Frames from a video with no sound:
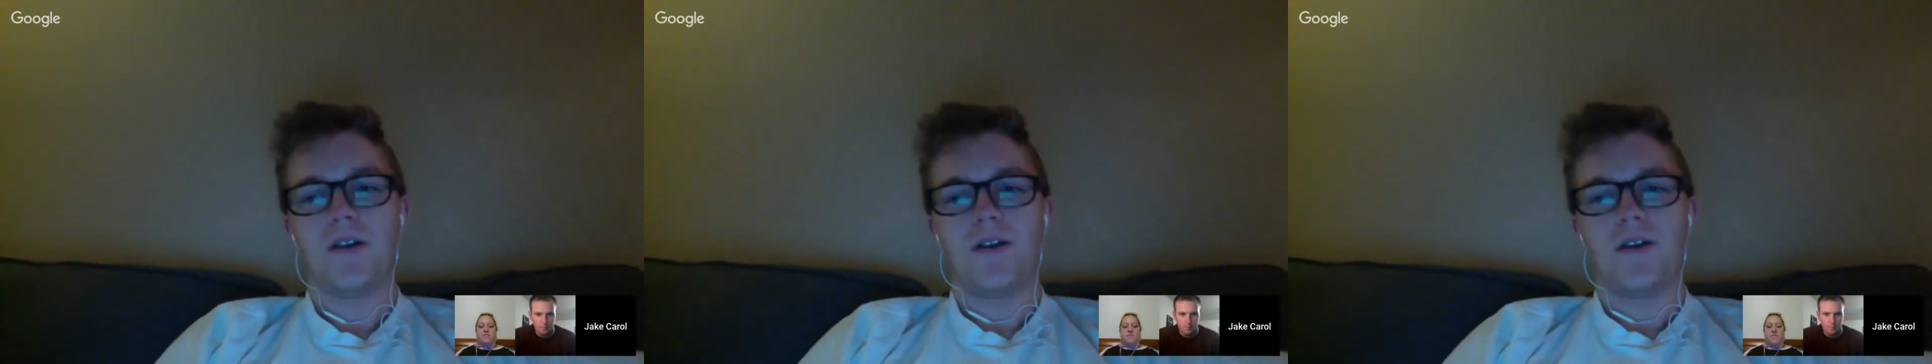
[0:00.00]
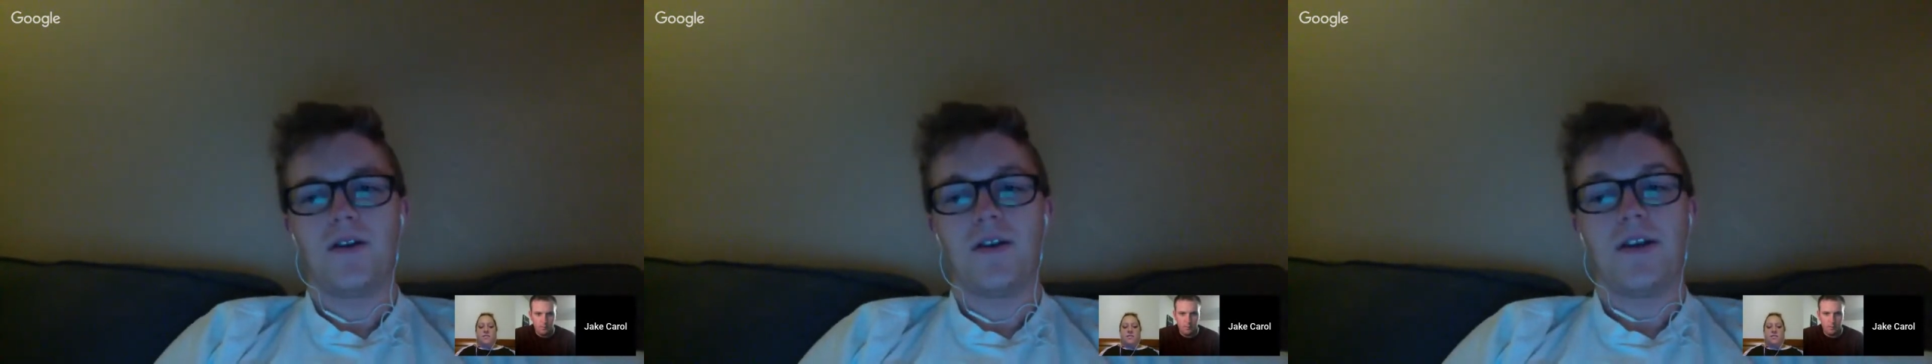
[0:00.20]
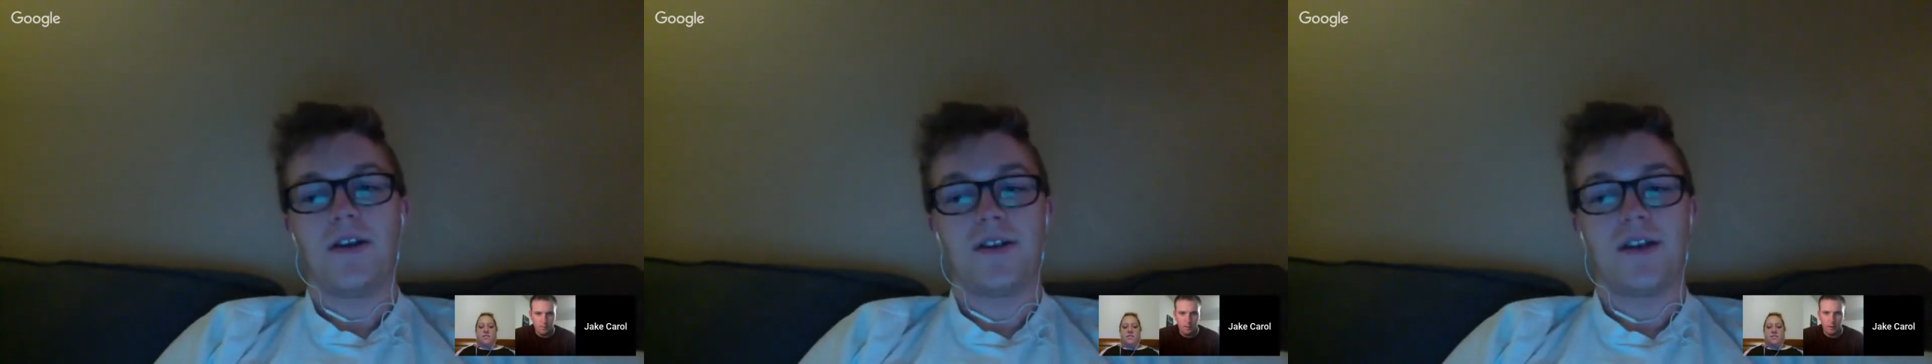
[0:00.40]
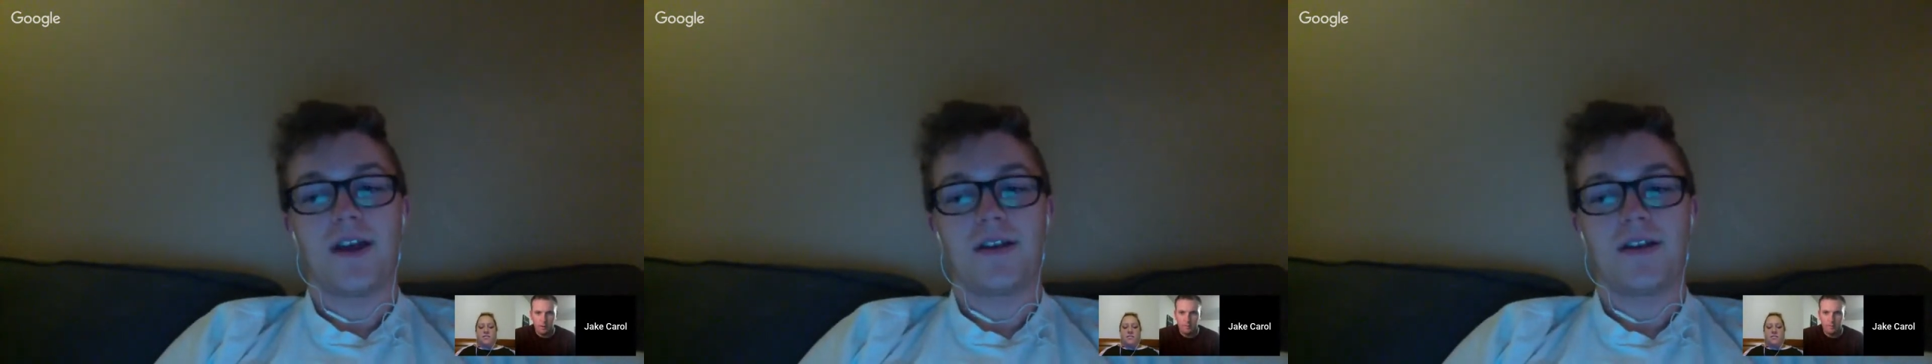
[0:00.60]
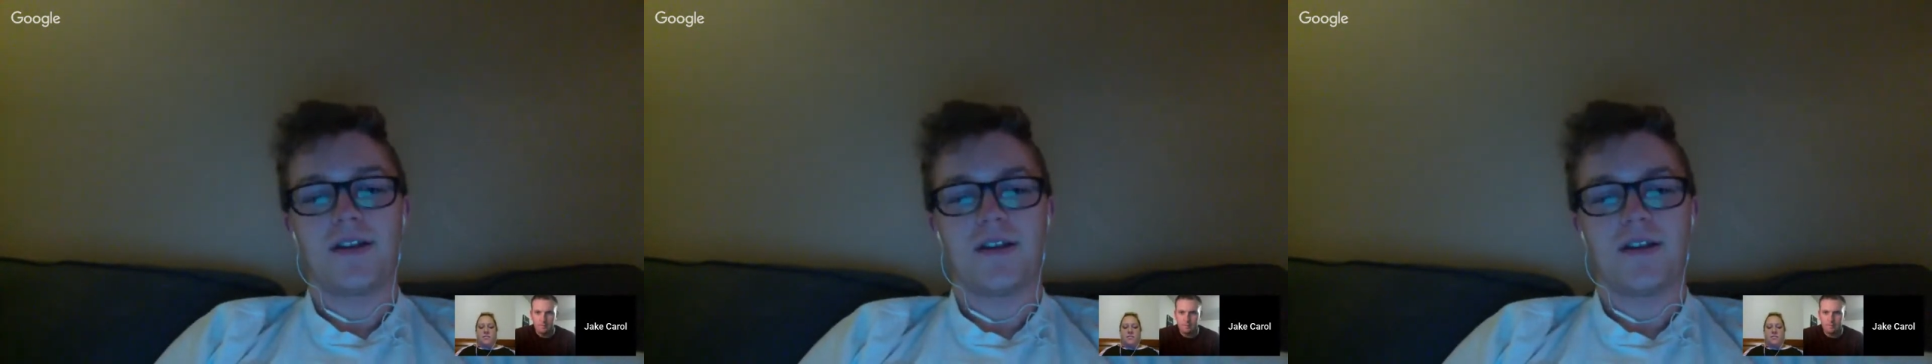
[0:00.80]

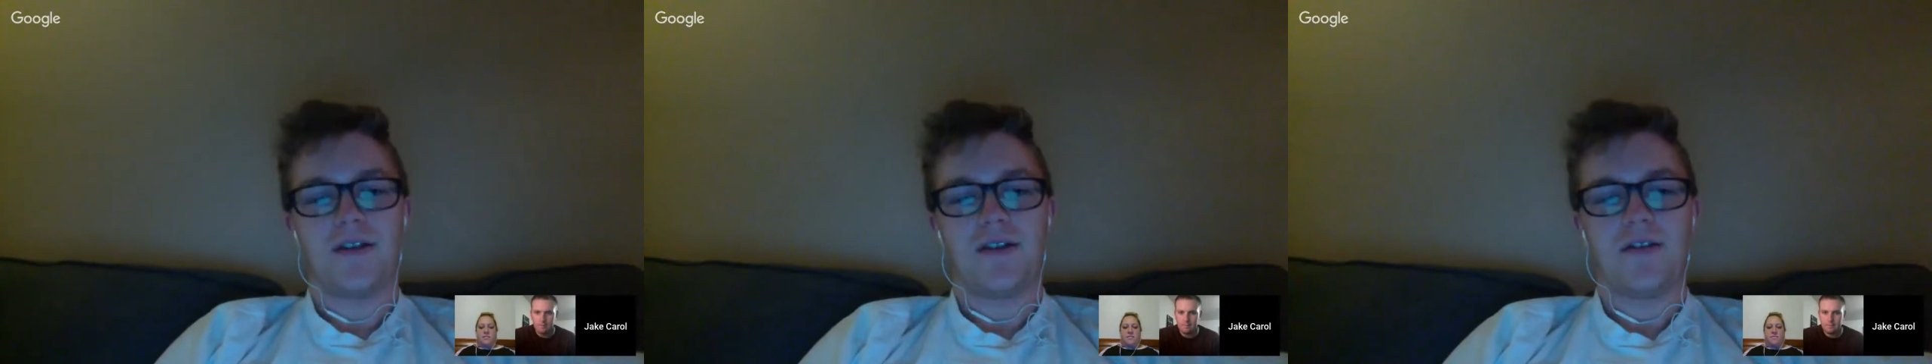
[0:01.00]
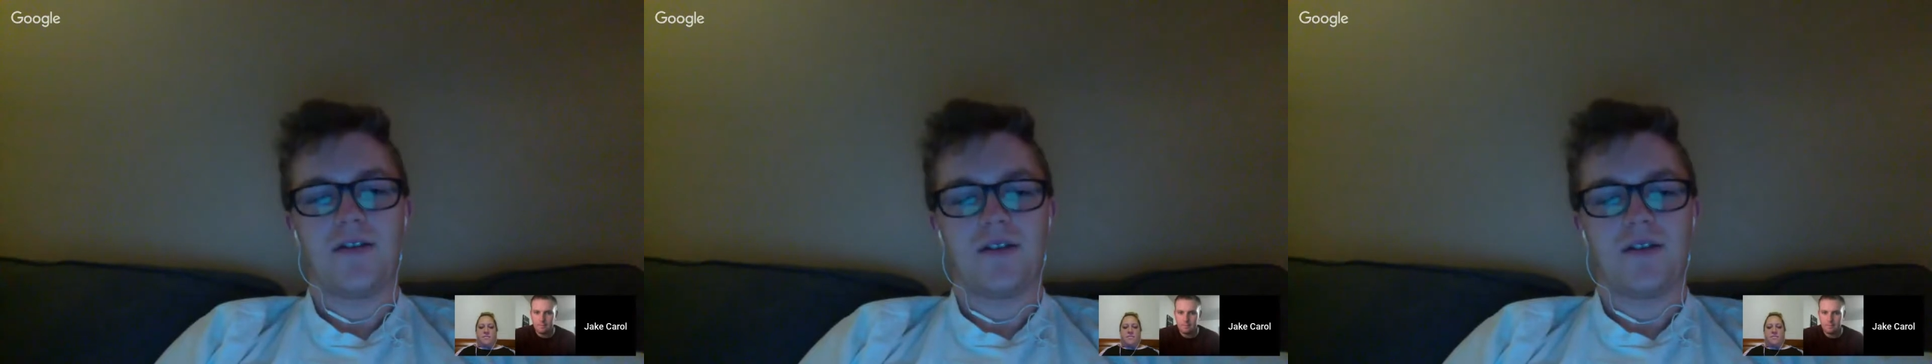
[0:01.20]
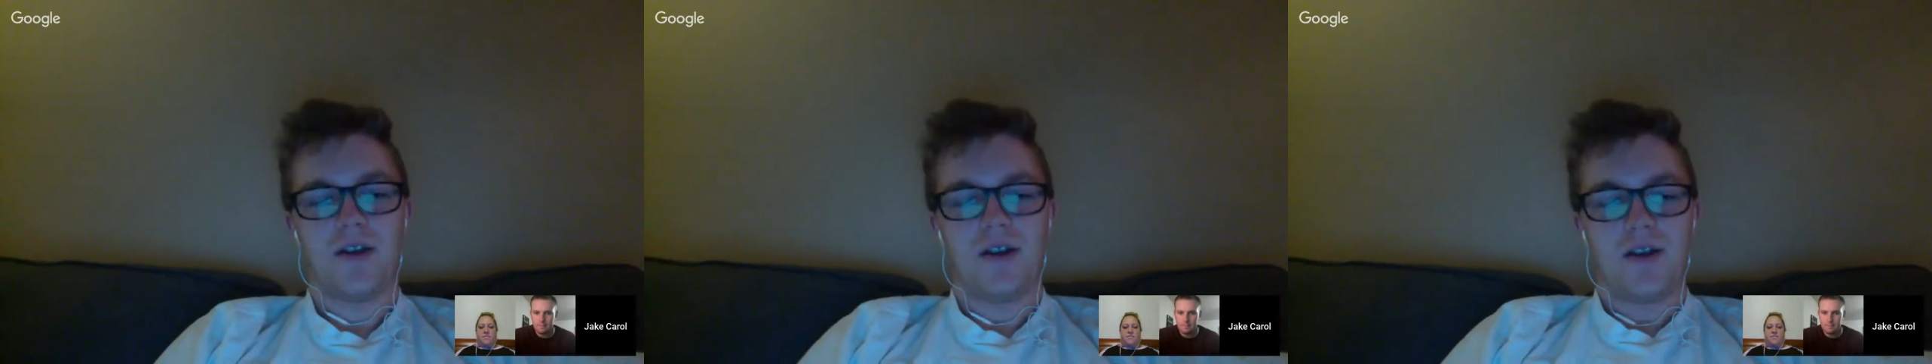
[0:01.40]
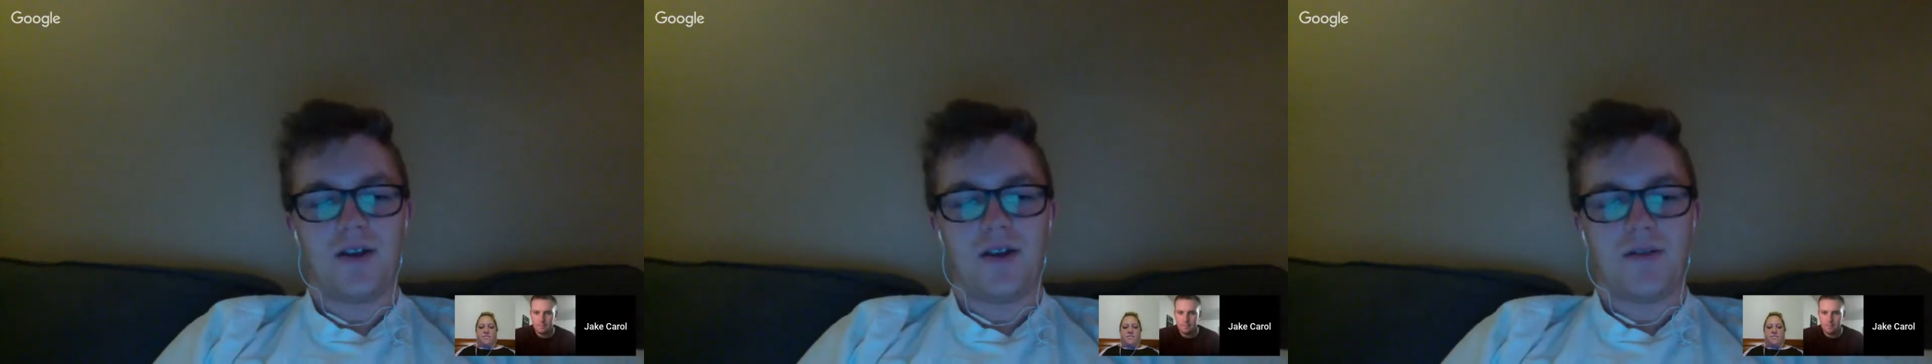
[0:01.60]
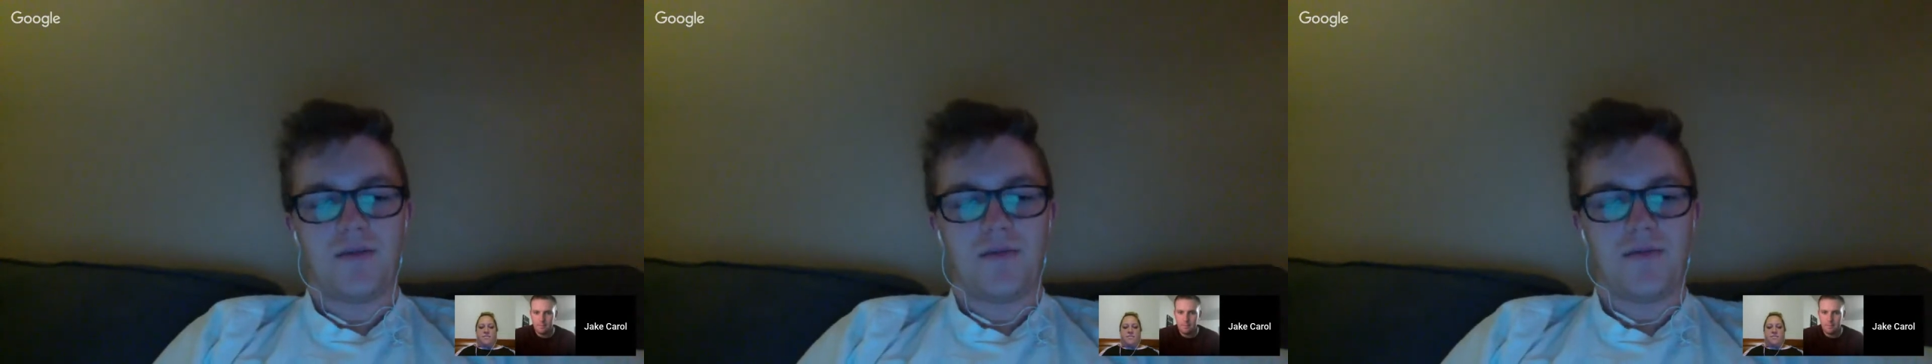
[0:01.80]
Exactly.
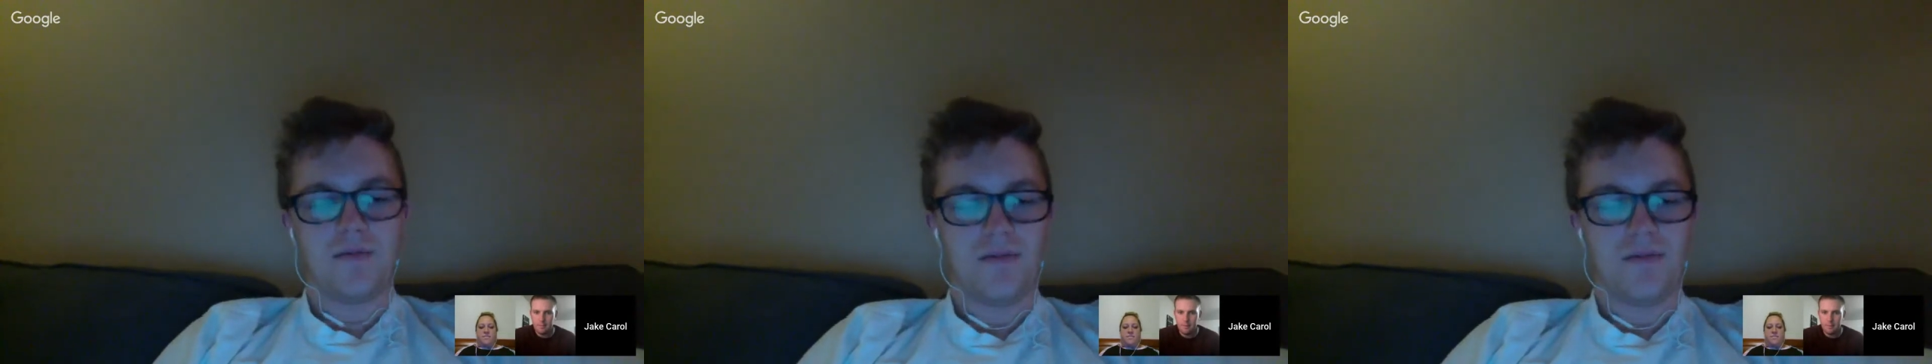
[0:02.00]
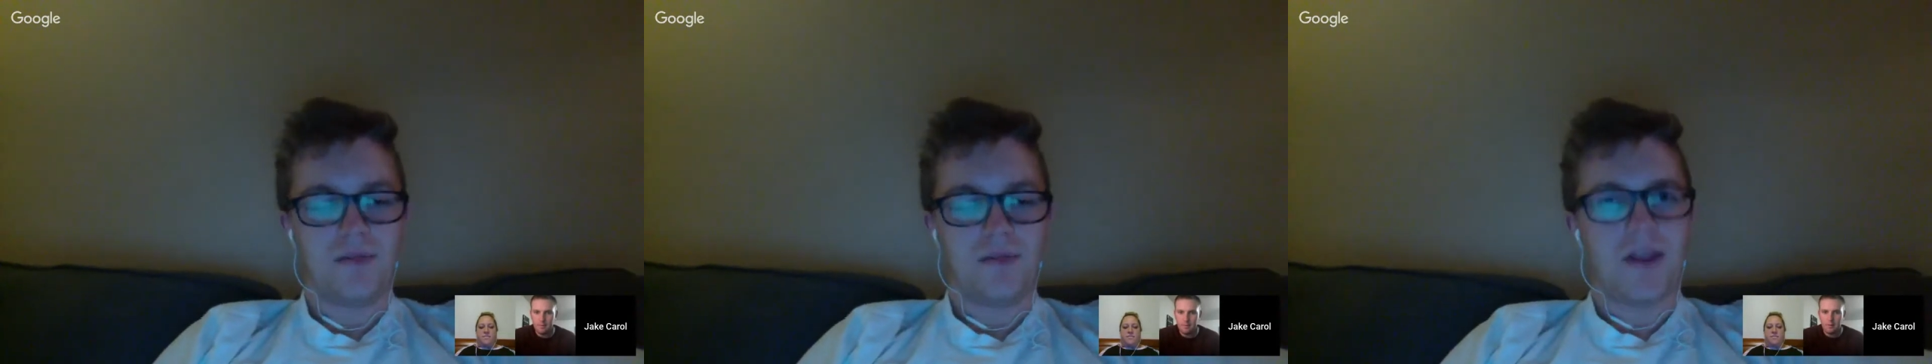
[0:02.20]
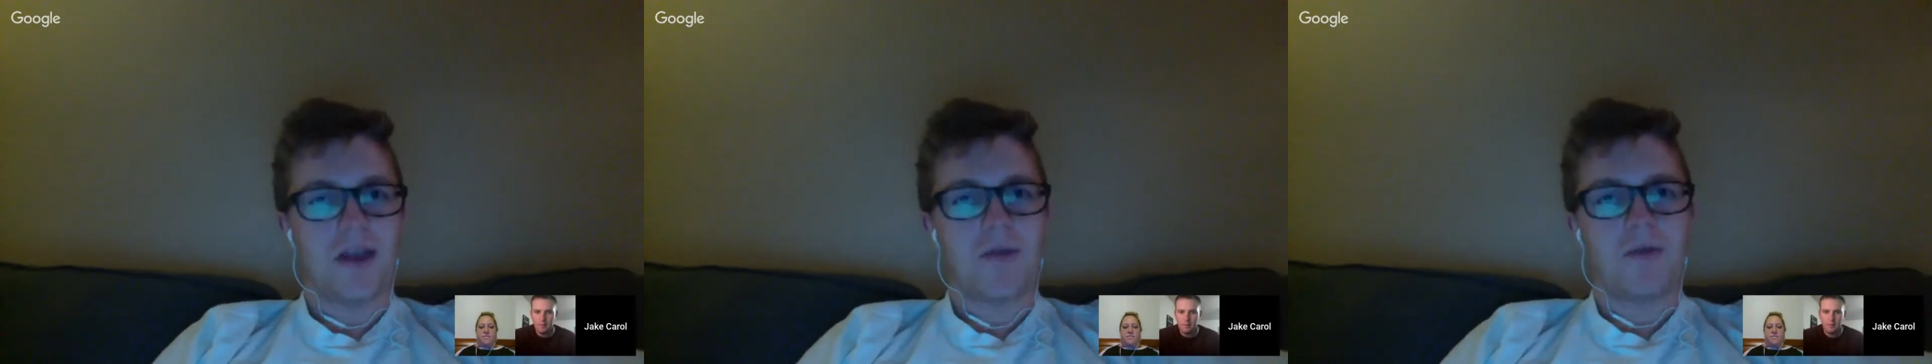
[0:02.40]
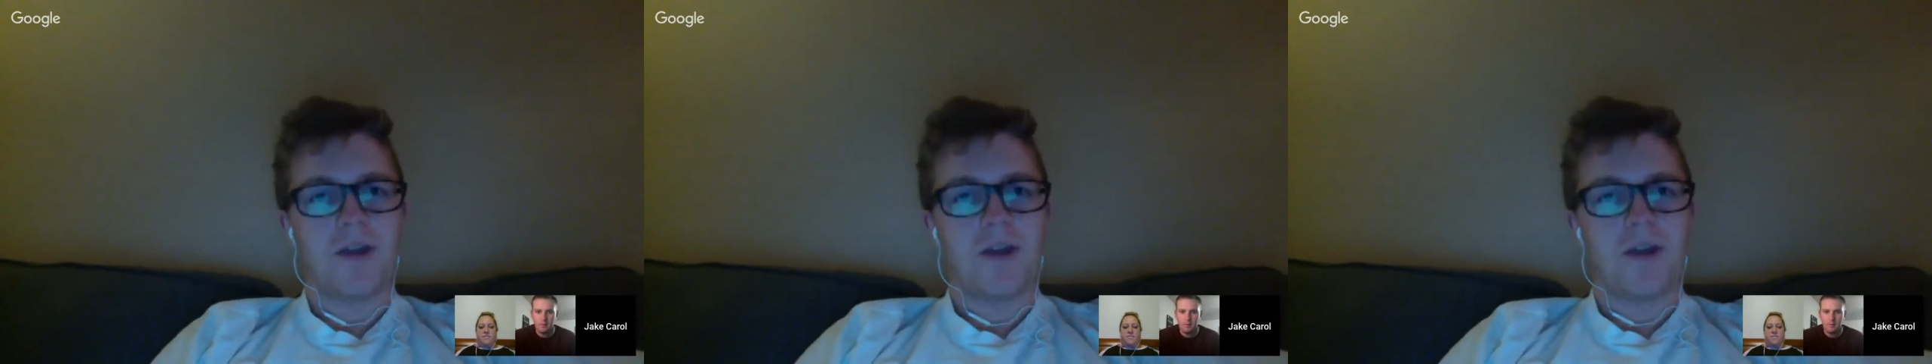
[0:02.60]
Like,